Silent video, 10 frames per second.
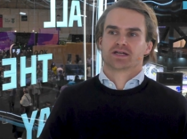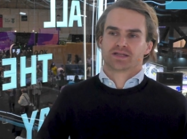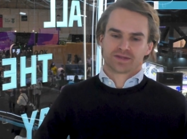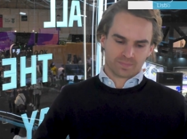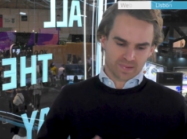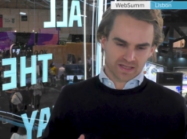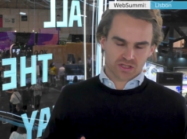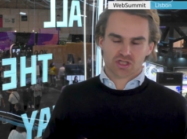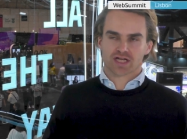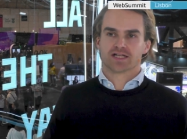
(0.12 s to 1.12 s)
the
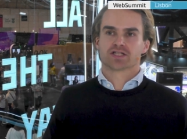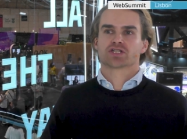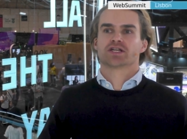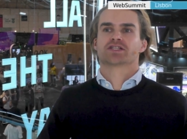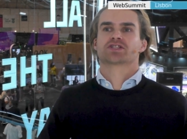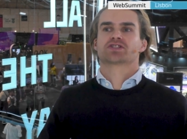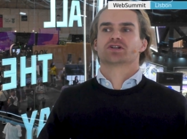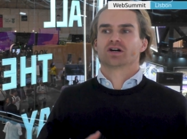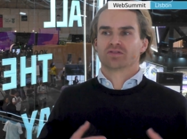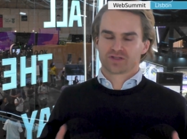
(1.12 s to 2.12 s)
biggest challenges
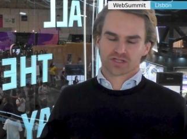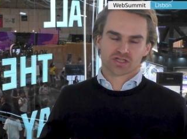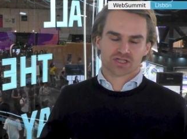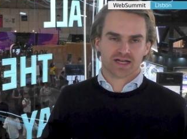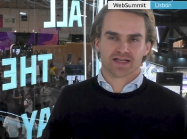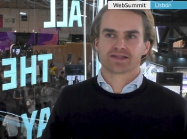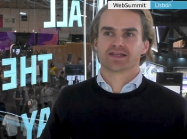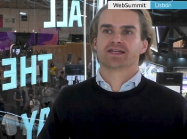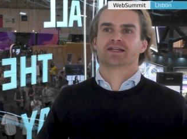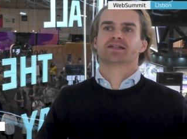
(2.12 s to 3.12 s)
of
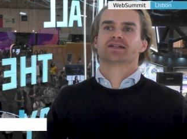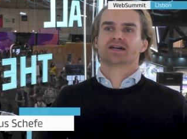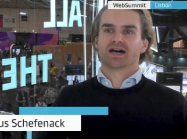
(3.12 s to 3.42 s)
digitizing